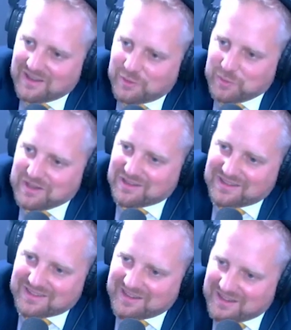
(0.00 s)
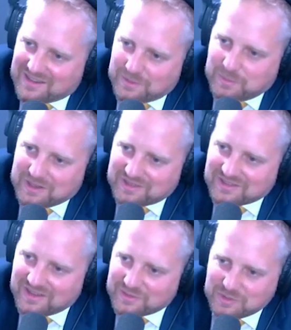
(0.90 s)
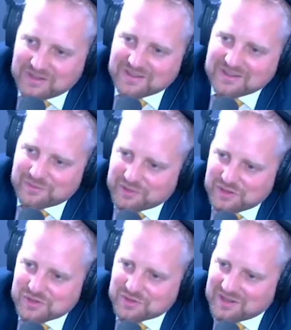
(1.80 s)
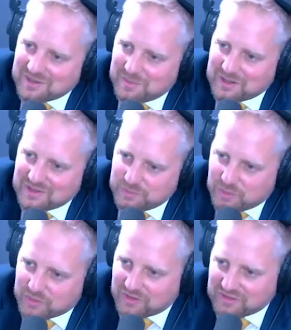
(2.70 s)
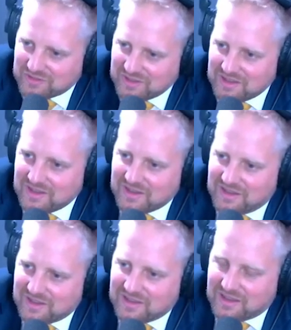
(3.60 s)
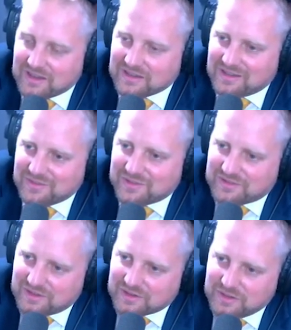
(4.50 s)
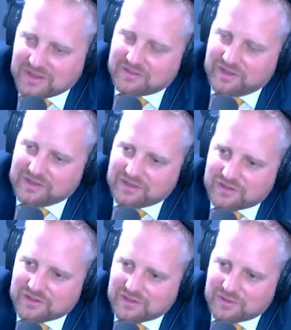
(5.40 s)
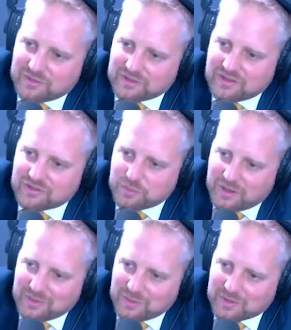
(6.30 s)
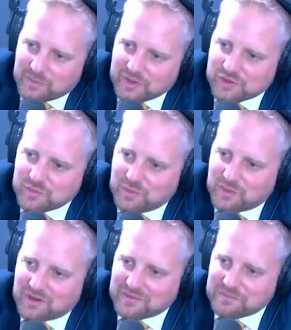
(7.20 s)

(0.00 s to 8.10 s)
We didn't take anybody's land. We didn't infringe on anybody's borders, and that gives us a great advantage. This way we are much more